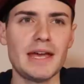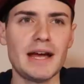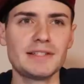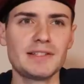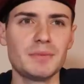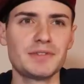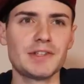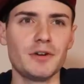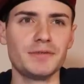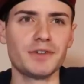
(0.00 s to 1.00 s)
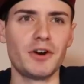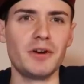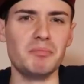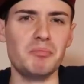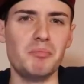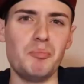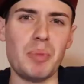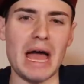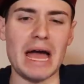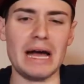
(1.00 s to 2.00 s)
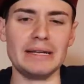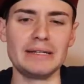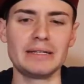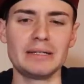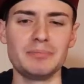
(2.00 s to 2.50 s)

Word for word: The ads themselves aren't bad,